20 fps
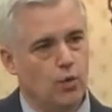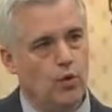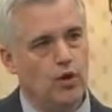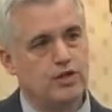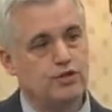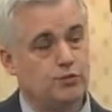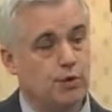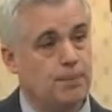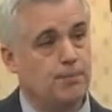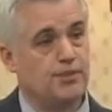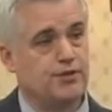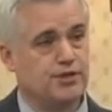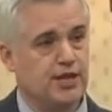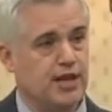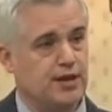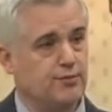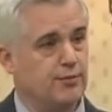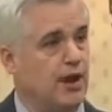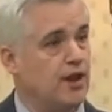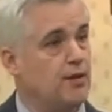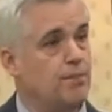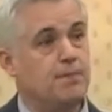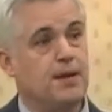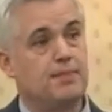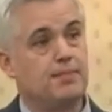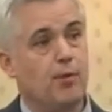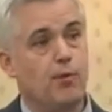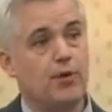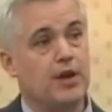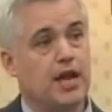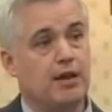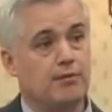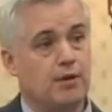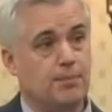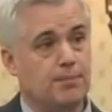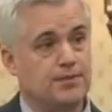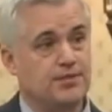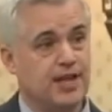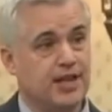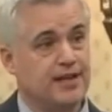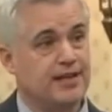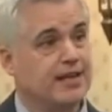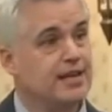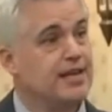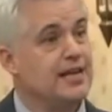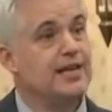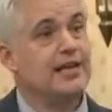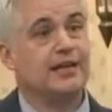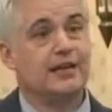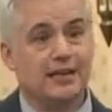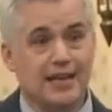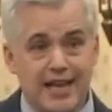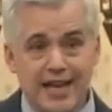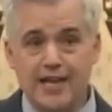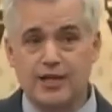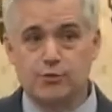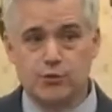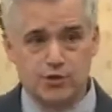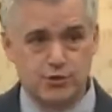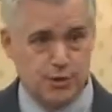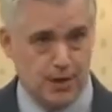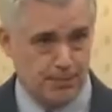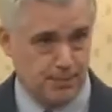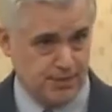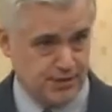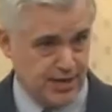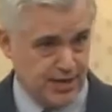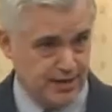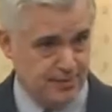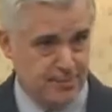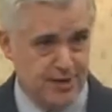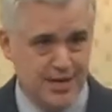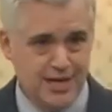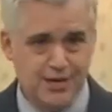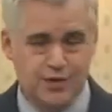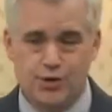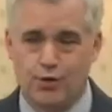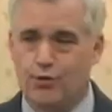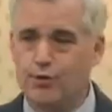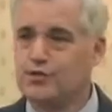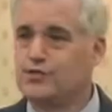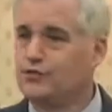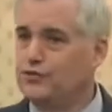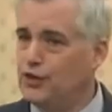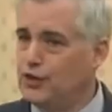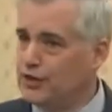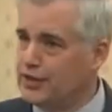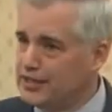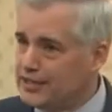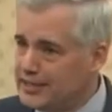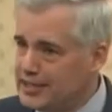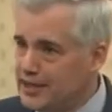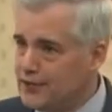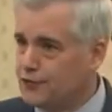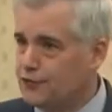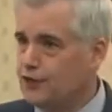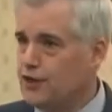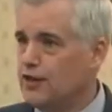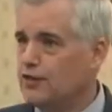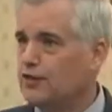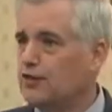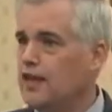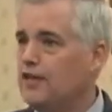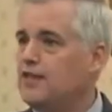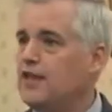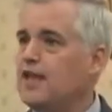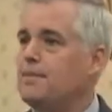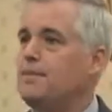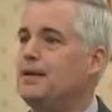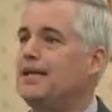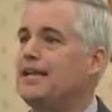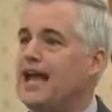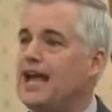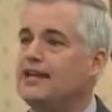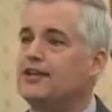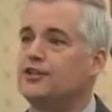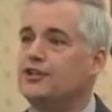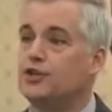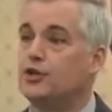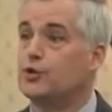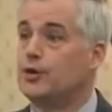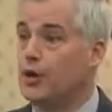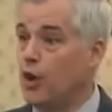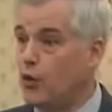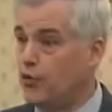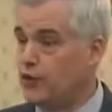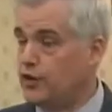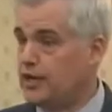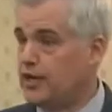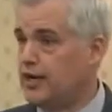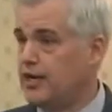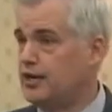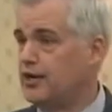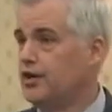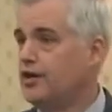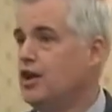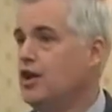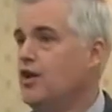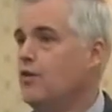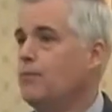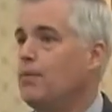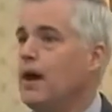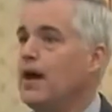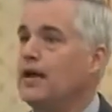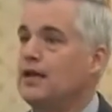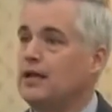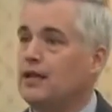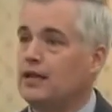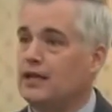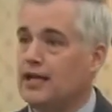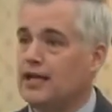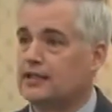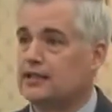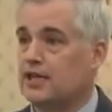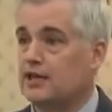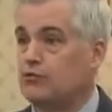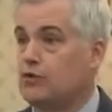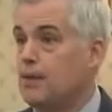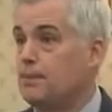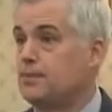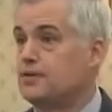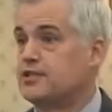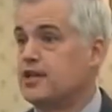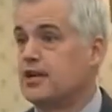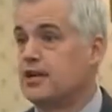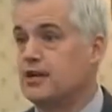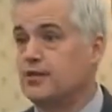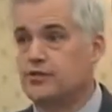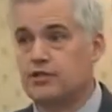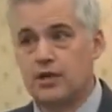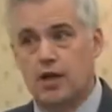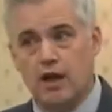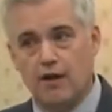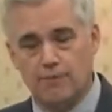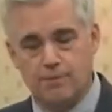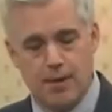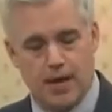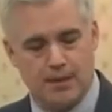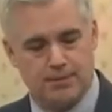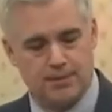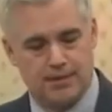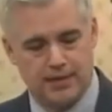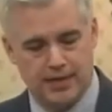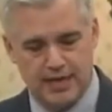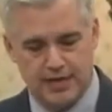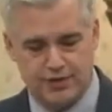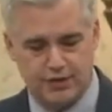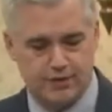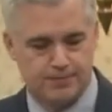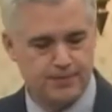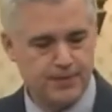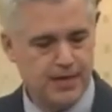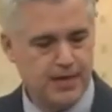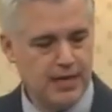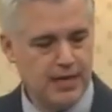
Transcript: was represented rather. People were not represented, land was represented. So it was very different than they began to do over here by electing representatives of population.